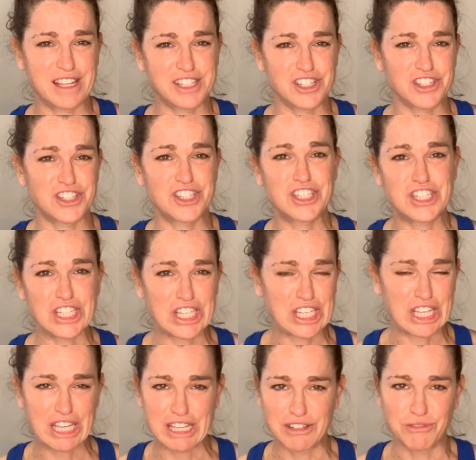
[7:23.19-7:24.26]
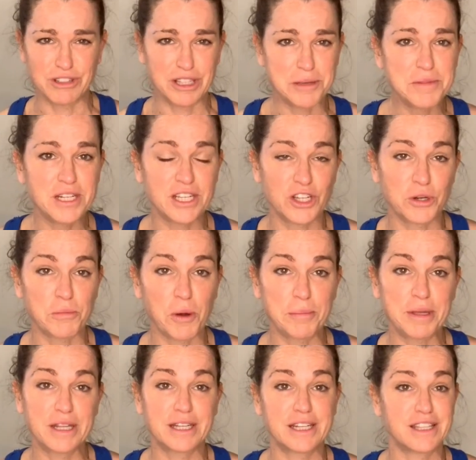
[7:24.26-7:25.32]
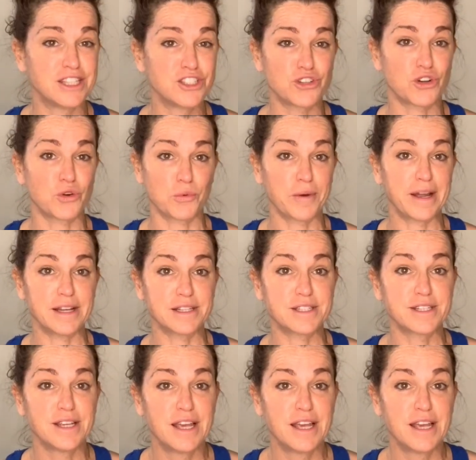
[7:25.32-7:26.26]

just sticking and limiting your mobility, these are great.